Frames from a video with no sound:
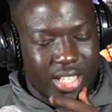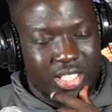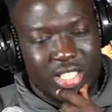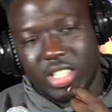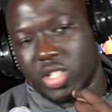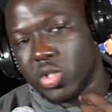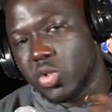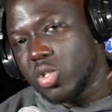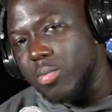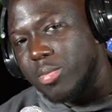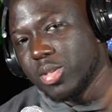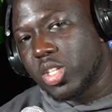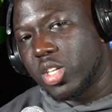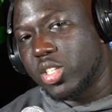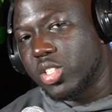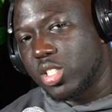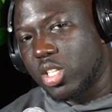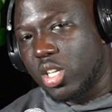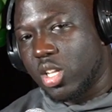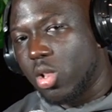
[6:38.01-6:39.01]
I think it was number
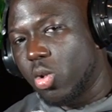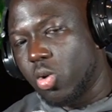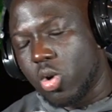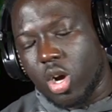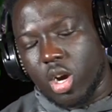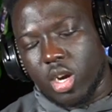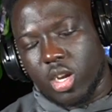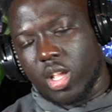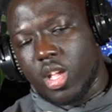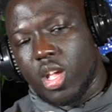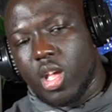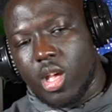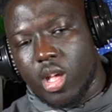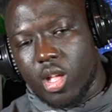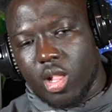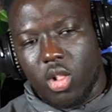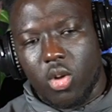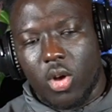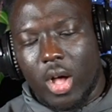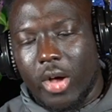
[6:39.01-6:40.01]
13, Luca Hardy.
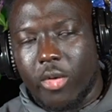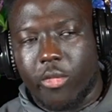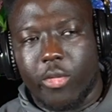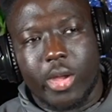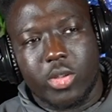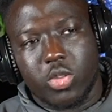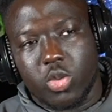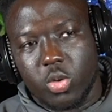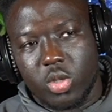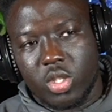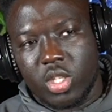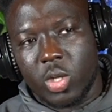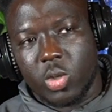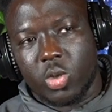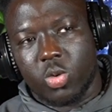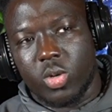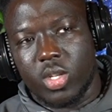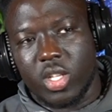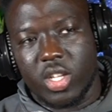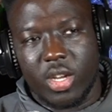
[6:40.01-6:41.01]
A little out route. Threw a
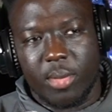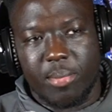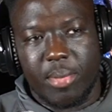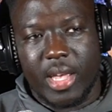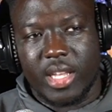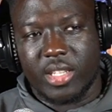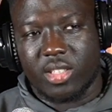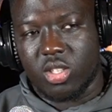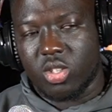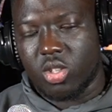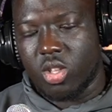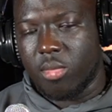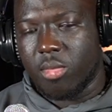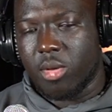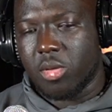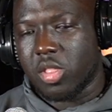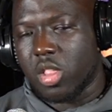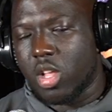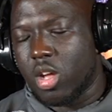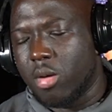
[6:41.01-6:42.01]
20-yard pass to
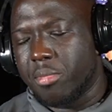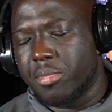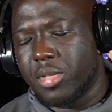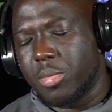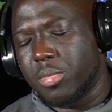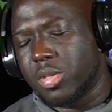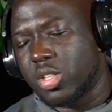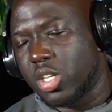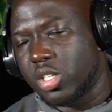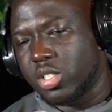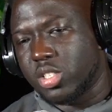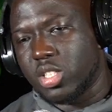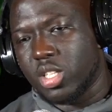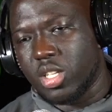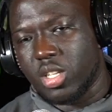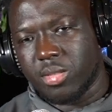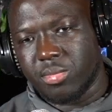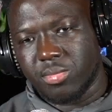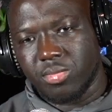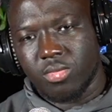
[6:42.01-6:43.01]
number
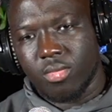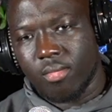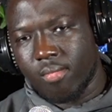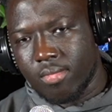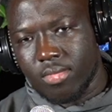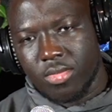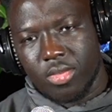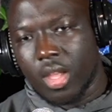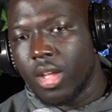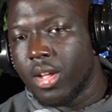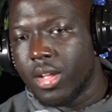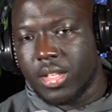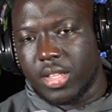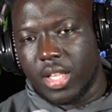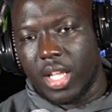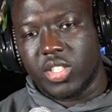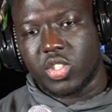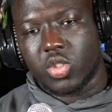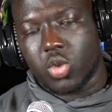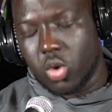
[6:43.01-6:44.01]
13.
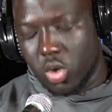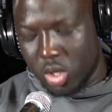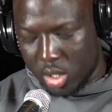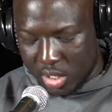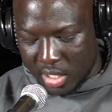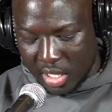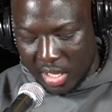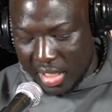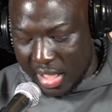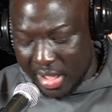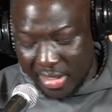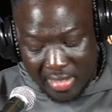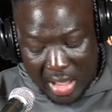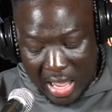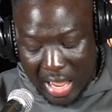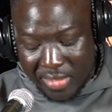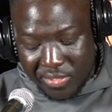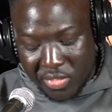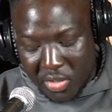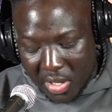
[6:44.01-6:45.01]
They scored. That
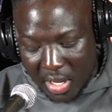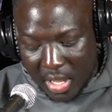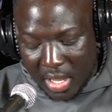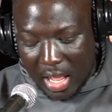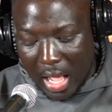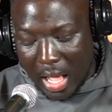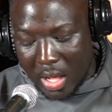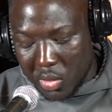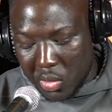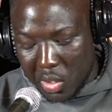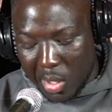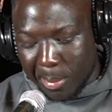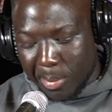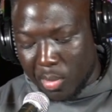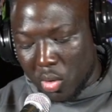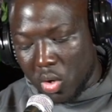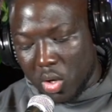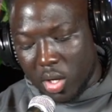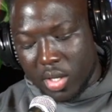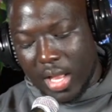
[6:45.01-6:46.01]
after they got on the
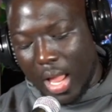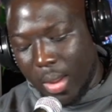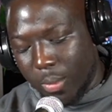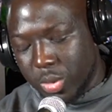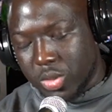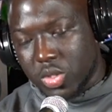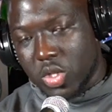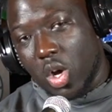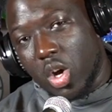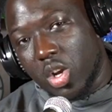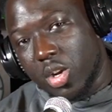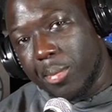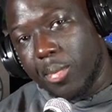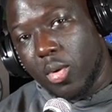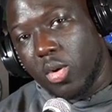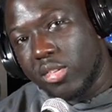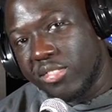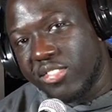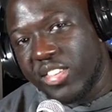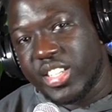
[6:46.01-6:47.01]
board, that was all the
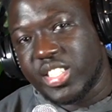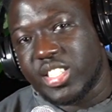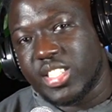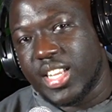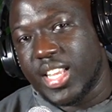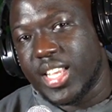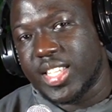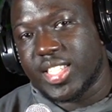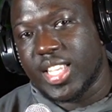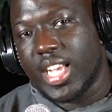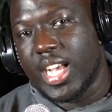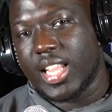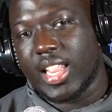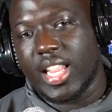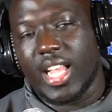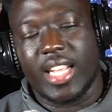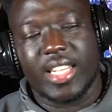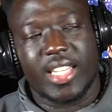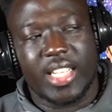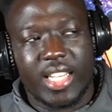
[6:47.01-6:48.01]
motivation that
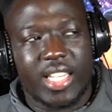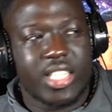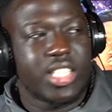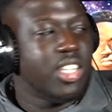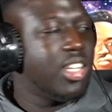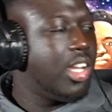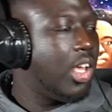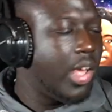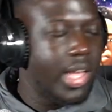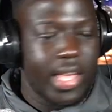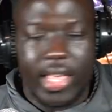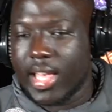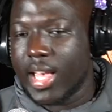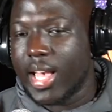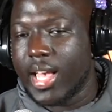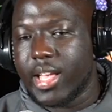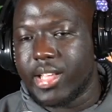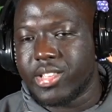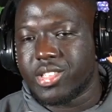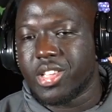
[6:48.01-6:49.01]
sideline needed to know, hey,
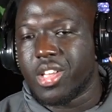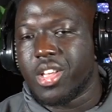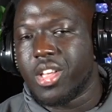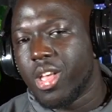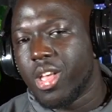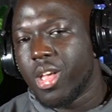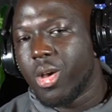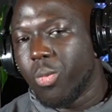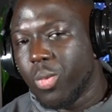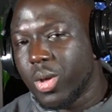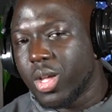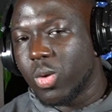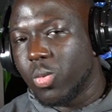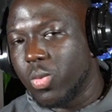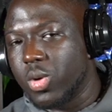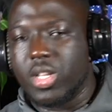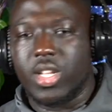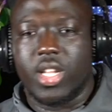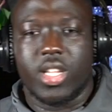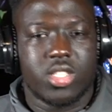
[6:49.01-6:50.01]
guys, we can
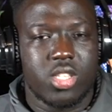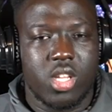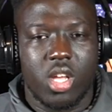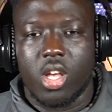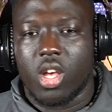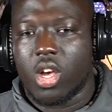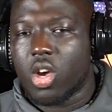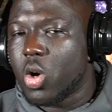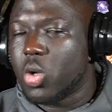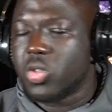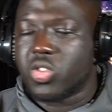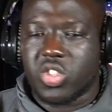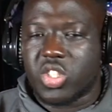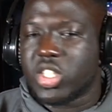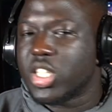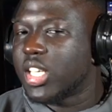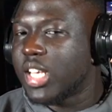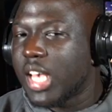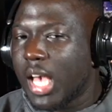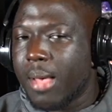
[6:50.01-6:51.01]
win this. Coach
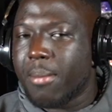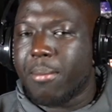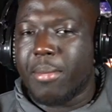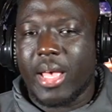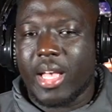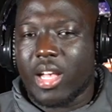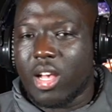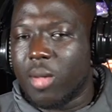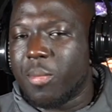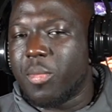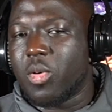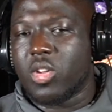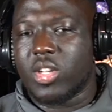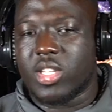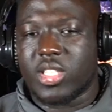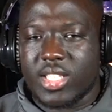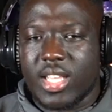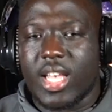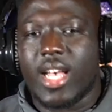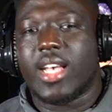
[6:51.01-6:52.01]
G got back up on
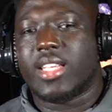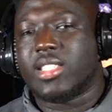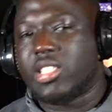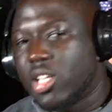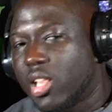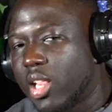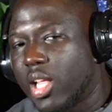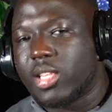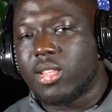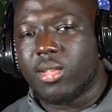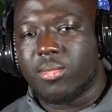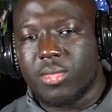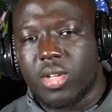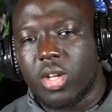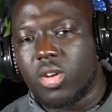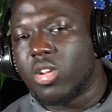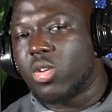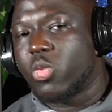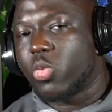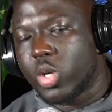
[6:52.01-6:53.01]
his guys. He let them
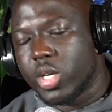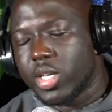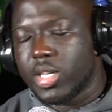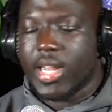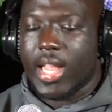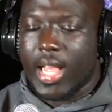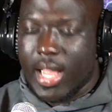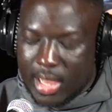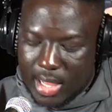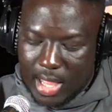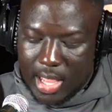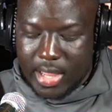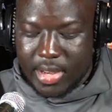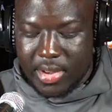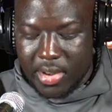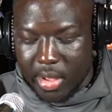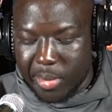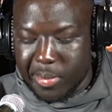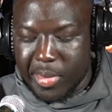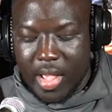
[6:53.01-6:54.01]
know that we're not letting
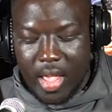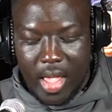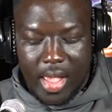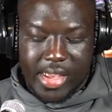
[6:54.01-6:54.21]
up.